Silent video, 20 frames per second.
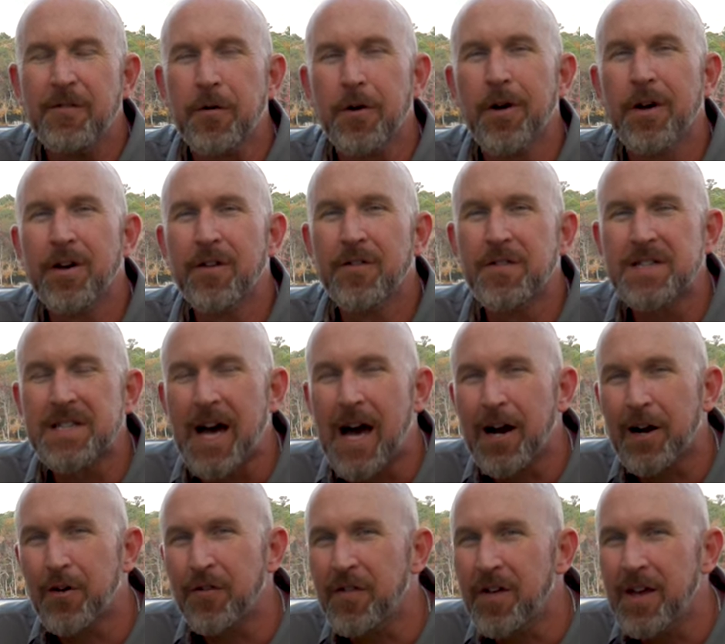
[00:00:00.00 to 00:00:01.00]
you're into
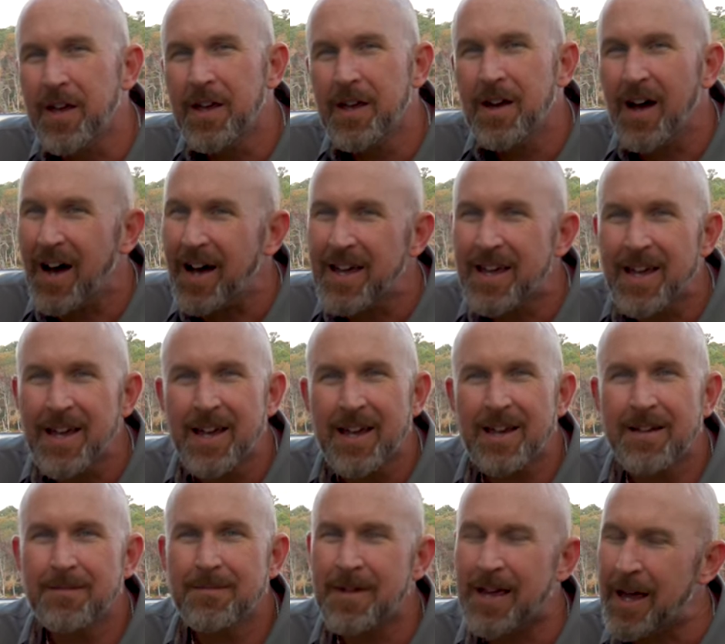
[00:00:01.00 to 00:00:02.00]
photography,
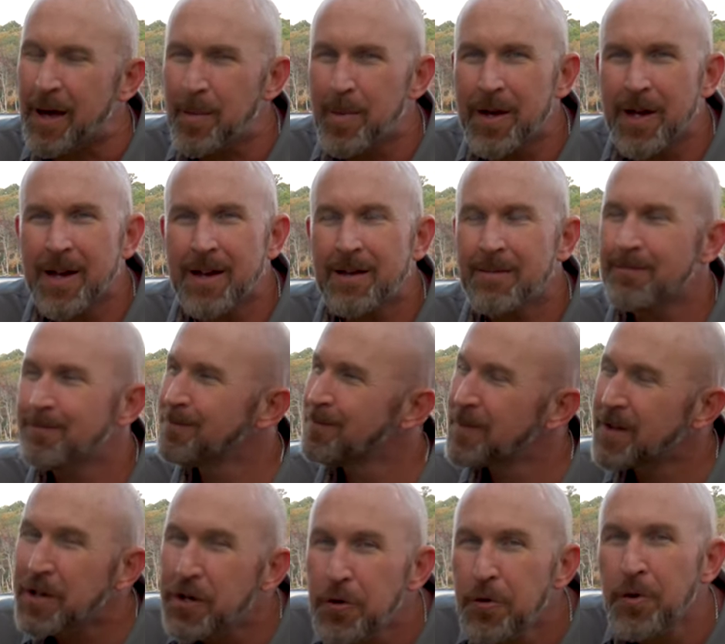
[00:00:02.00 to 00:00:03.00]
hiking, camping,
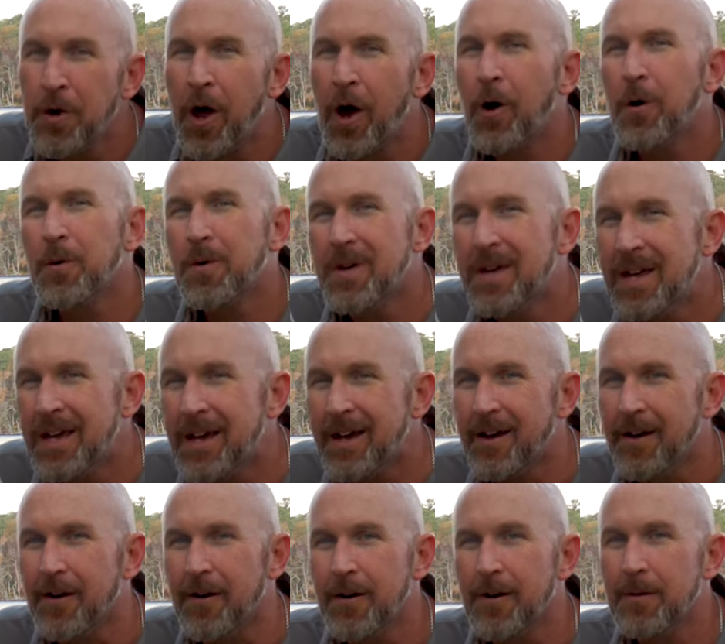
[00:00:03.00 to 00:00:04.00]
you know
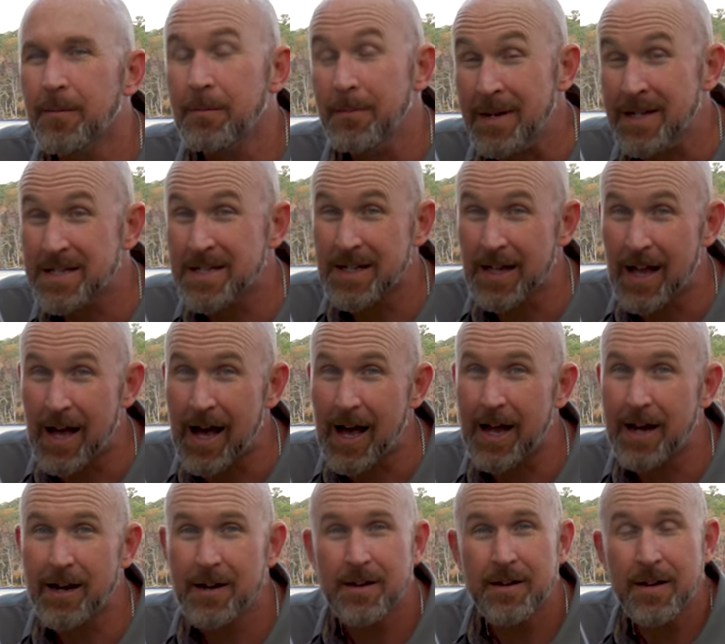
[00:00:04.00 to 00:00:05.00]
gear means a lot.
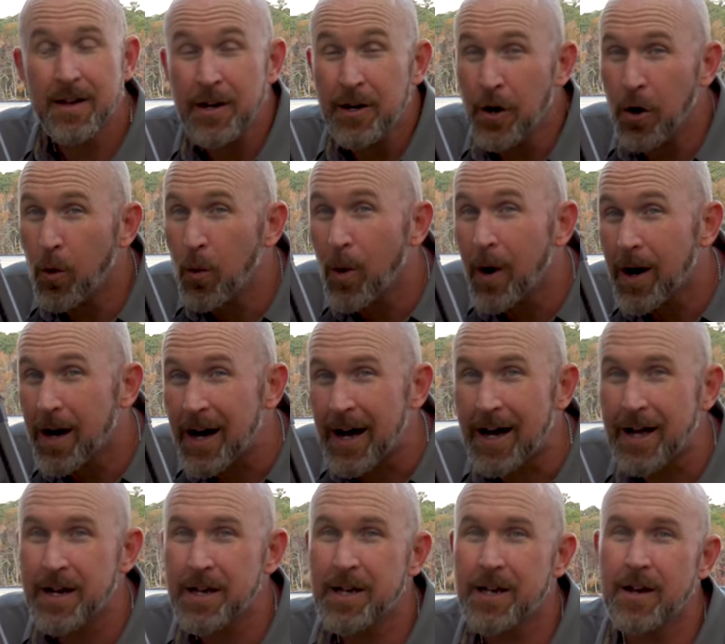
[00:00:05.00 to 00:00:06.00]
You know what
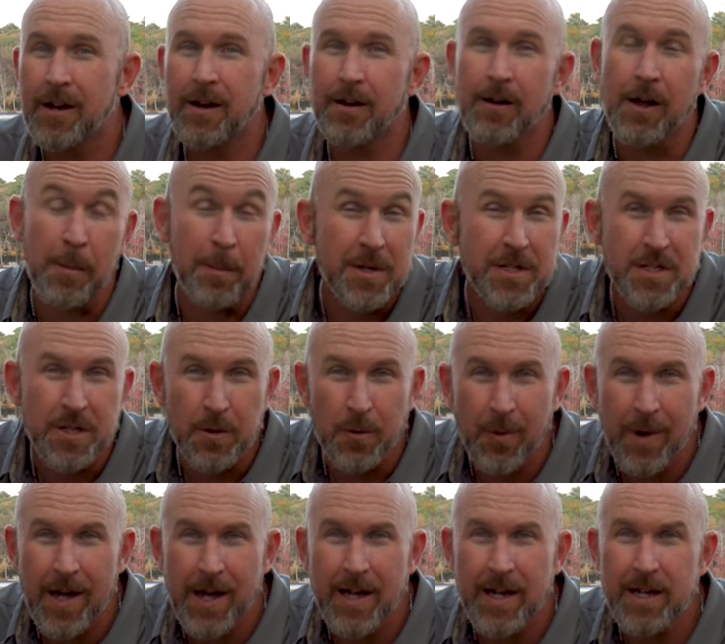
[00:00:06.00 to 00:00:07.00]
kind of gear, how much it
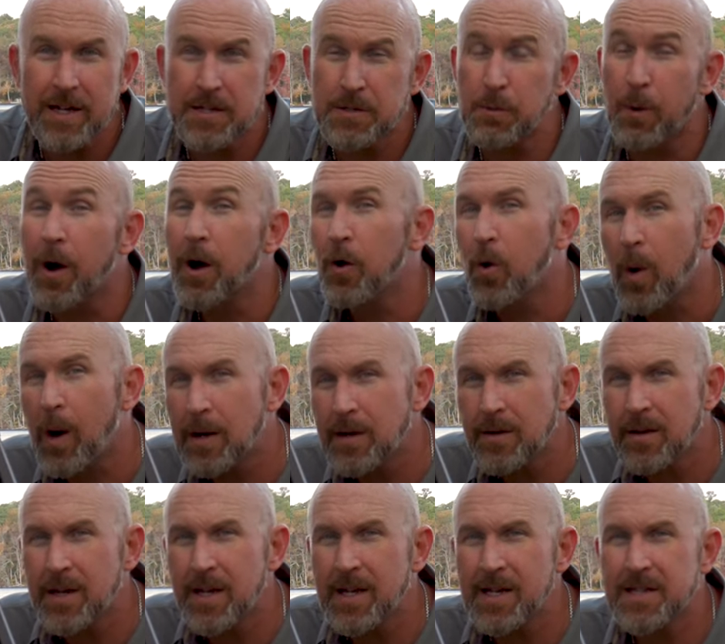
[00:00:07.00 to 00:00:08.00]
weighs, what
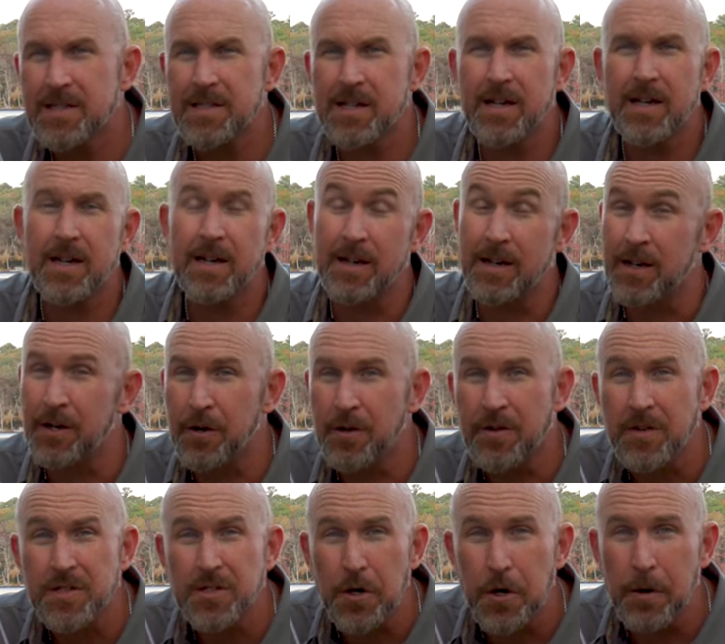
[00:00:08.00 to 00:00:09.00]
quality is it, you know,
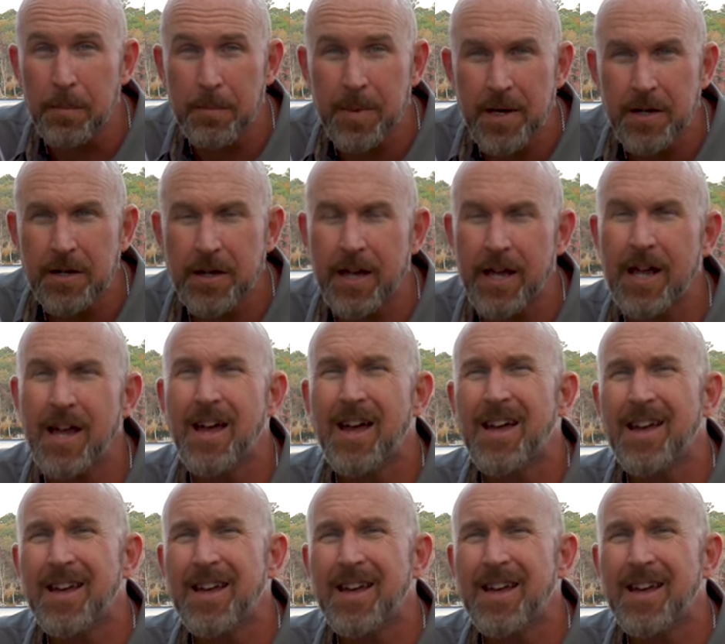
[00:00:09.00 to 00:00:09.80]
the durability.